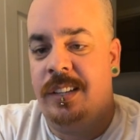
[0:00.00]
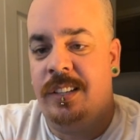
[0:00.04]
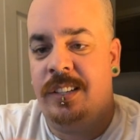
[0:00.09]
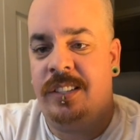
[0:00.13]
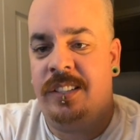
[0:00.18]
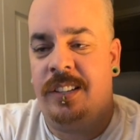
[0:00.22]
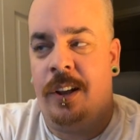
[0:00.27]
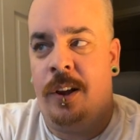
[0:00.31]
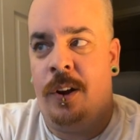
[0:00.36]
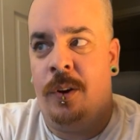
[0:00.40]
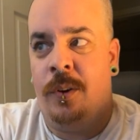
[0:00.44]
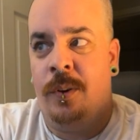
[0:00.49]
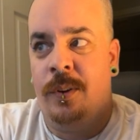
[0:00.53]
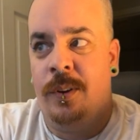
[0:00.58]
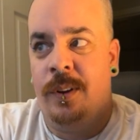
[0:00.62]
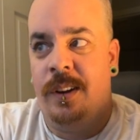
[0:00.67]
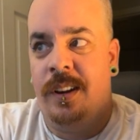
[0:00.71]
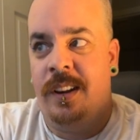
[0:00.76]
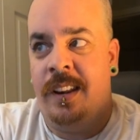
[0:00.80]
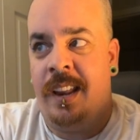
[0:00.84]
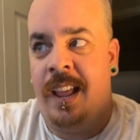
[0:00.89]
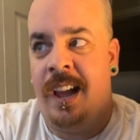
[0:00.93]
So
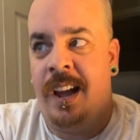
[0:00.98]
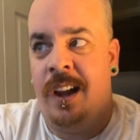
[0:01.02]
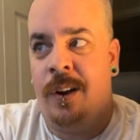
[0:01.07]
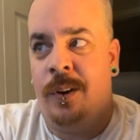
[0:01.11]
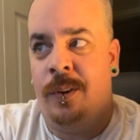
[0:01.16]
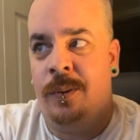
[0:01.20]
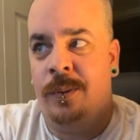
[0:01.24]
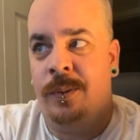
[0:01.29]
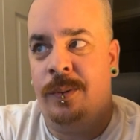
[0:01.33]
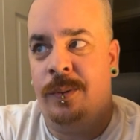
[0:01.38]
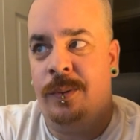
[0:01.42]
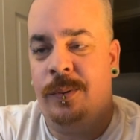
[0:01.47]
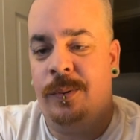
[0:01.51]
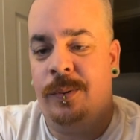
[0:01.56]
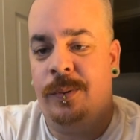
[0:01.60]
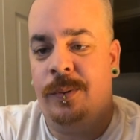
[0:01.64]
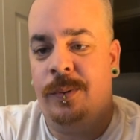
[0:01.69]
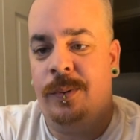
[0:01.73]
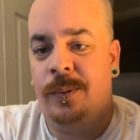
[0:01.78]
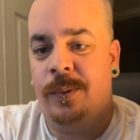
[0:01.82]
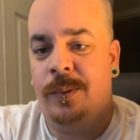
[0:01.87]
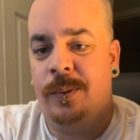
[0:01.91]
now
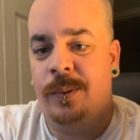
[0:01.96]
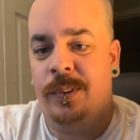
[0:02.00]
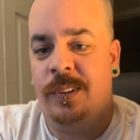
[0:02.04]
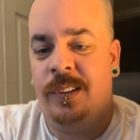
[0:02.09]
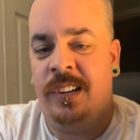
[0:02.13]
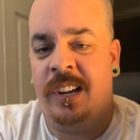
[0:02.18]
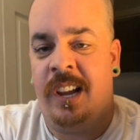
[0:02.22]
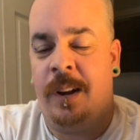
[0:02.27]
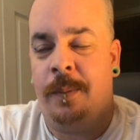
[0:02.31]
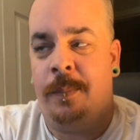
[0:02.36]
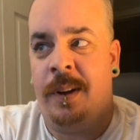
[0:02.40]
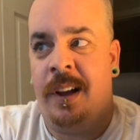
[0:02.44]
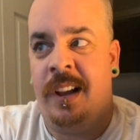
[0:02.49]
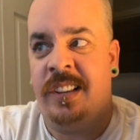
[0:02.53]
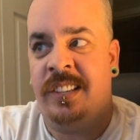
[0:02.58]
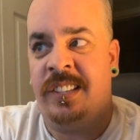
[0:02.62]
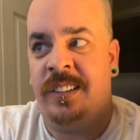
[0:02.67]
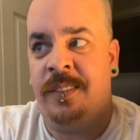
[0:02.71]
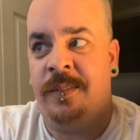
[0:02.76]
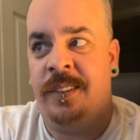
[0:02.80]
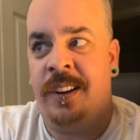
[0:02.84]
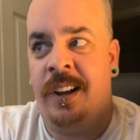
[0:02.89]
you got a
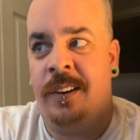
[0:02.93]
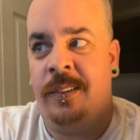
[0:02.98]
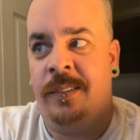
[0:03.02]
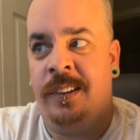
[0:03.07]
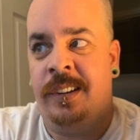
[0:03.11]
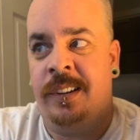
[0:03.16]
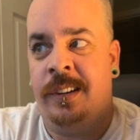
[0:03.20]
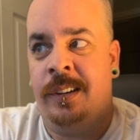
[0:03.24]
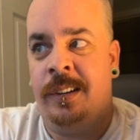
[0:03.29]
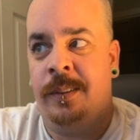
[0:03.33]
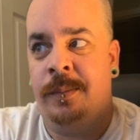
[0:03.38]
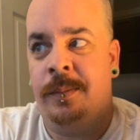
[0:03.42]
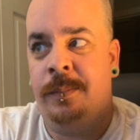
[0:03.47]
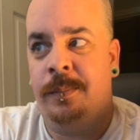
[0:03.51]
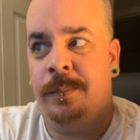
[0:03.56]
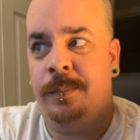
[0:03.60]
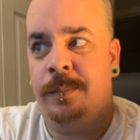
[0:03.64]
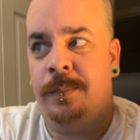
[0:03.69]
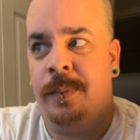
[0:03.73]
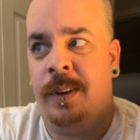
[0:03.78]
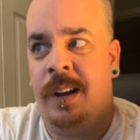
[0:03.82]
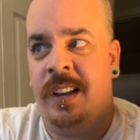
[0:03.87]
positive down here,
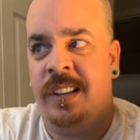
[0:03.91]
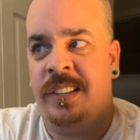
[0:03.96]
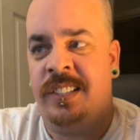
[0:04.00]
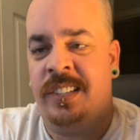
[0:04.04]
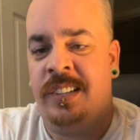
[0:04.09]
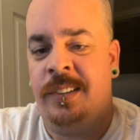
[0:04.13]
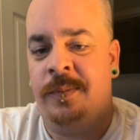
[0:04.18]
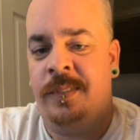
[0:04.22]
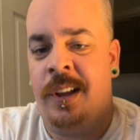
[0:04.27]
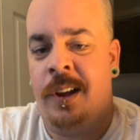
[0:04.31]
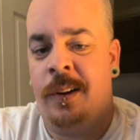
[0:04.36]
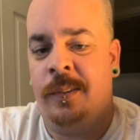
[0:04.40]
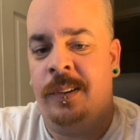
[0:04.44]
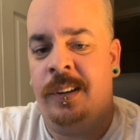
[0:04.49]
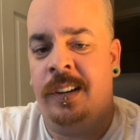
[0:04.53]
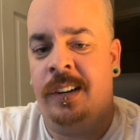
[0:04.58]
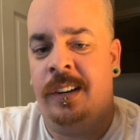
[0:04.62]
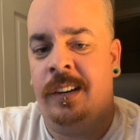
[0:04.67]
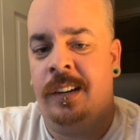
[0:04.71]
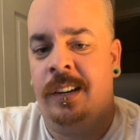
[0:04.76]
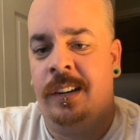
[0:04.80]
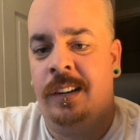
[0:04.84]
positive down
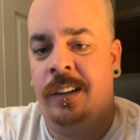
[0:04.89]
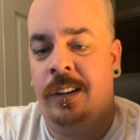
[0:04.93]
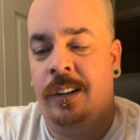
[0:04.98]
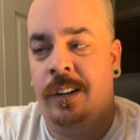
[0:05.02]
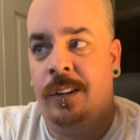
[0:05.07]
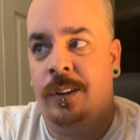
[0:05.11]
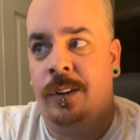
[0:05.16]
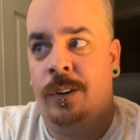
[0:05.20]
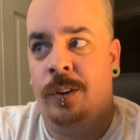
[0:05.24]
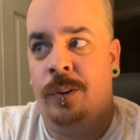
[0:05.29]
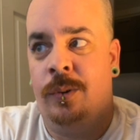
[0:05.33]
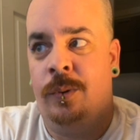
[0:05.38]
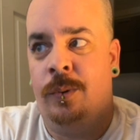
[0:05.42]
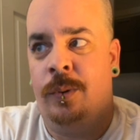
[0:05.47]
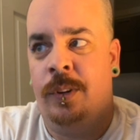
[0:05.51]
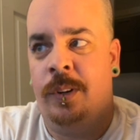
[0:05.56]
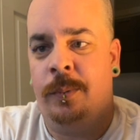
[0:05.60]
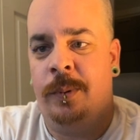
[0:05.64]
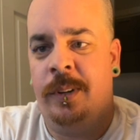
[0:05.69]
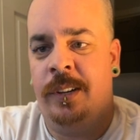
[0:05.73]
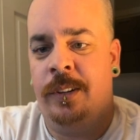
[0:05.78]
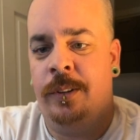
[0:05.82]
here. Oh,
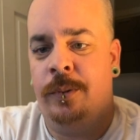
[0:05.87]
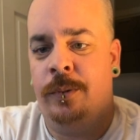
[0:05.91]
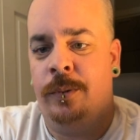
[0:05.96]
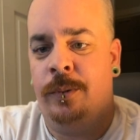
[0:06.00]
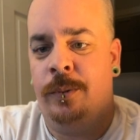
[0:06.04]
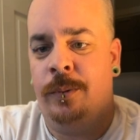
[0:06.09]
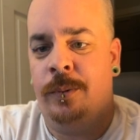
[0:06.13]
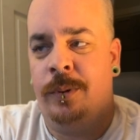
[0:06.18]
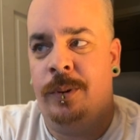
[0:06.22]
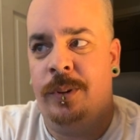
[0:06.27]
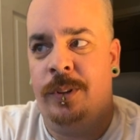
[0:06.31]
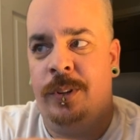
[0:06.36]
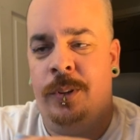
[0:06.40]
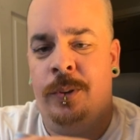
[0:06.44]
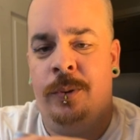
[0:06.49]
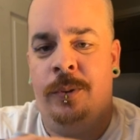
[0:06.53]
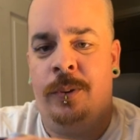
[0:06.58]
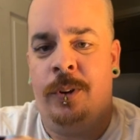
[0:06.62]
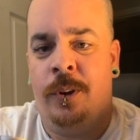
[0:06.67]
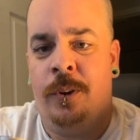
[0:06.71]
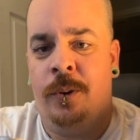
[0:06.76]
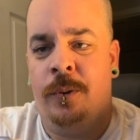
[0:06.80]
what do?
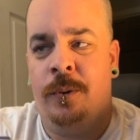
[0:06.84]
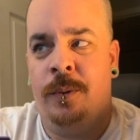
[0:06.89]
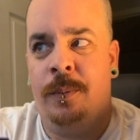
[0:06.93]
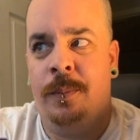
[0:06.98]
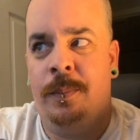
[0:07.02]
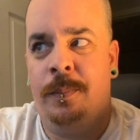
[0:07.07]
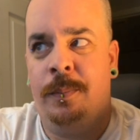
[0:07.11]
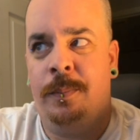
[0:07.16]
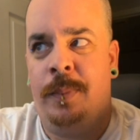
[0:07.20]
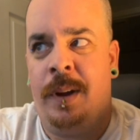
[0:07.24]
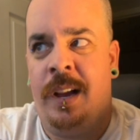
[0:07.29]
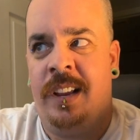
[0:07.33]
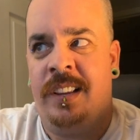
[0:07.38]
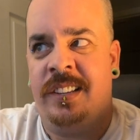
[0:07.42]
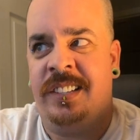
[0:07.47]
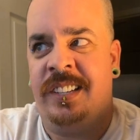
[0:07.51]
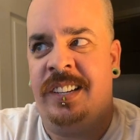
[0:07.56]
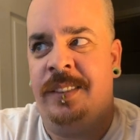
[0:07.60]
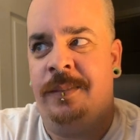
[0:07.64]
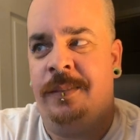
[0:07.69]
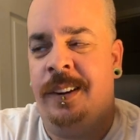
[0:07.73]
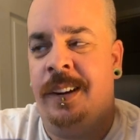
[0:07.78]
You go
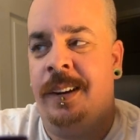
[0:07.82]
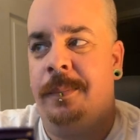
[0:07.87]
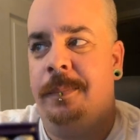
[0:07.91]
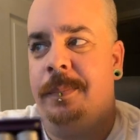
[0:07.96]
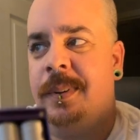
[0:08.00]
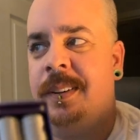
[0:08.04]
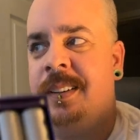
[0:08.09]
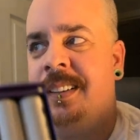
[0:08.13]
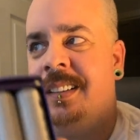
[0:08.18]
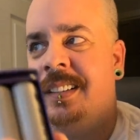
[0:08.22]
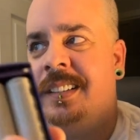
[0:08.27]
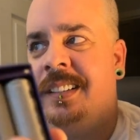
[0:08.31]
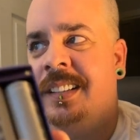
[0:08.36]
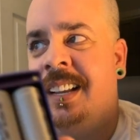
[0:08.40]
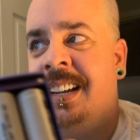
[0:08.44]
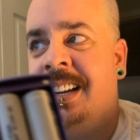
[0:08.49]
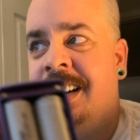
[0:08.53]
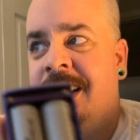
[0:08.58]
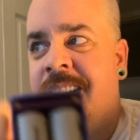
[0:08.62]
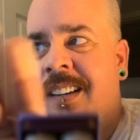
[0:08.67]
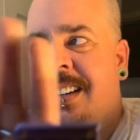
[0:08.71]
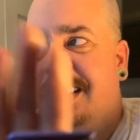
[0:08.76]
positive up
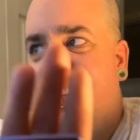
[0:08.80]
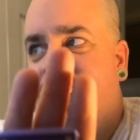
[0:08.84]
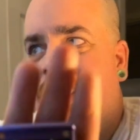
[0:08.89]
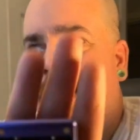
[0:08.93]
there.